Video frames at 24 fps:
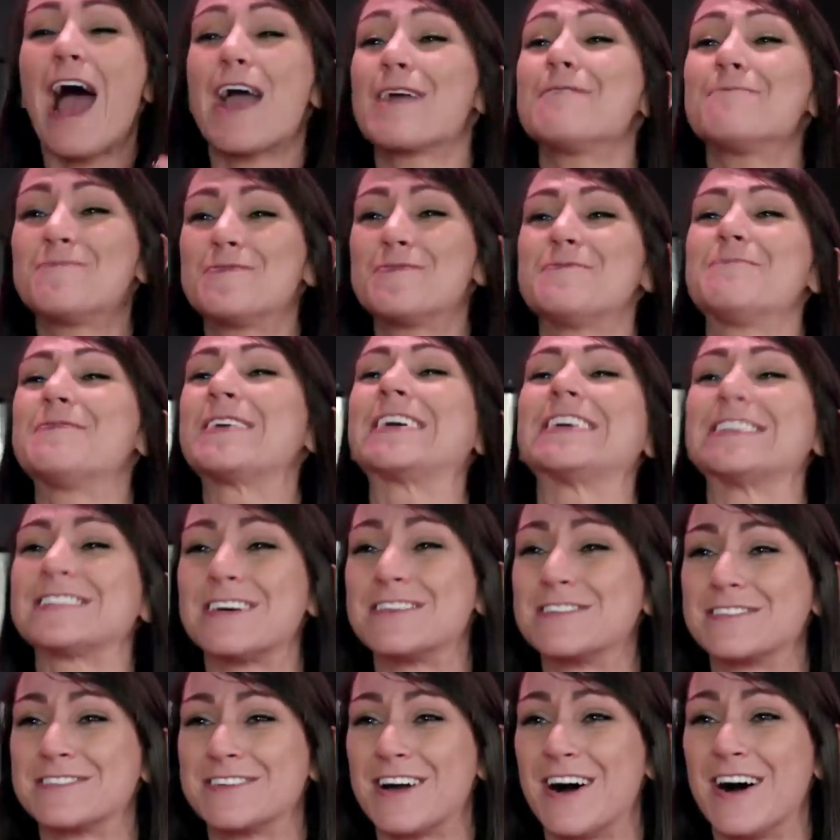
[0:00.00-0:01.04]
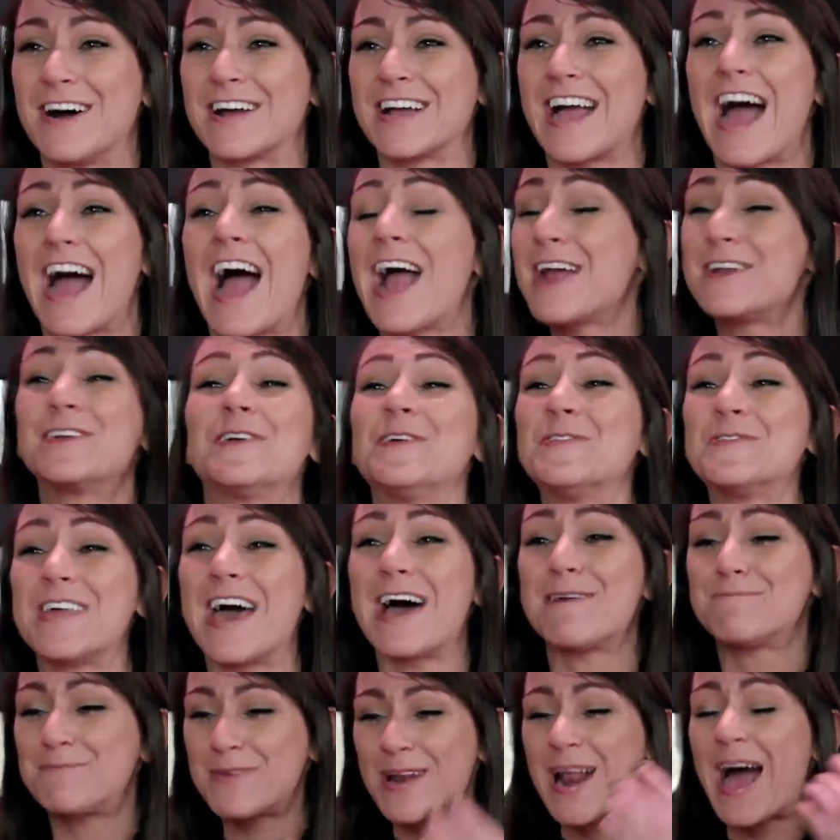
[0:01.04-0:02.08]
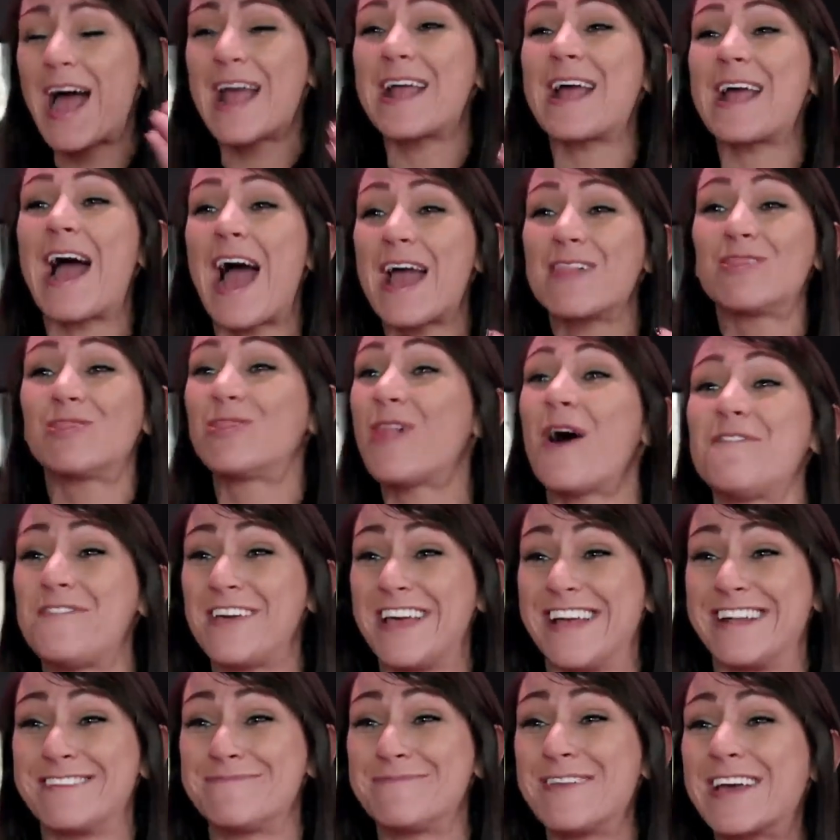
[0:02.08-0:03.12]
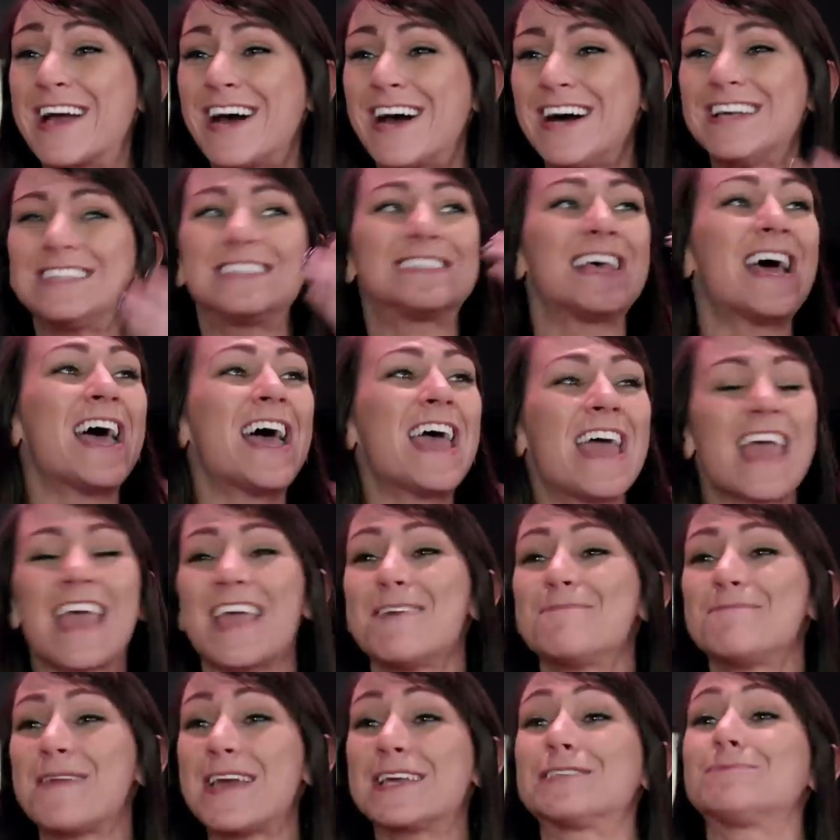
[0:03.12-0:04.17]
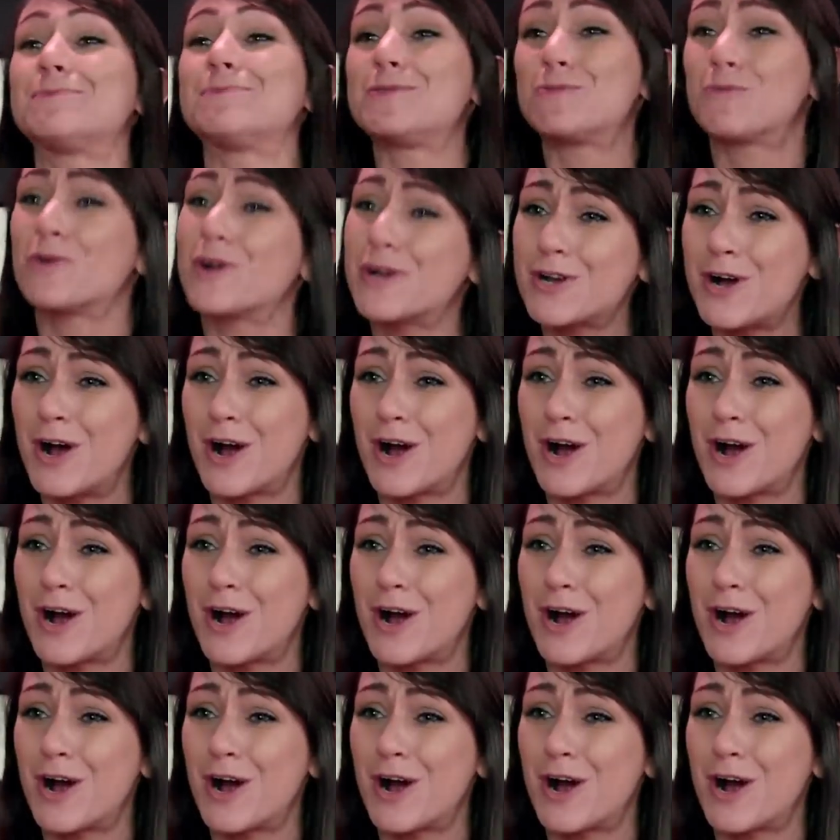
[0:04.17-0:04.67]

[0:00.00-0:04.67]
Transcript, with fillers: I'm the biggest underdog. I know that, but I love it because it makes me work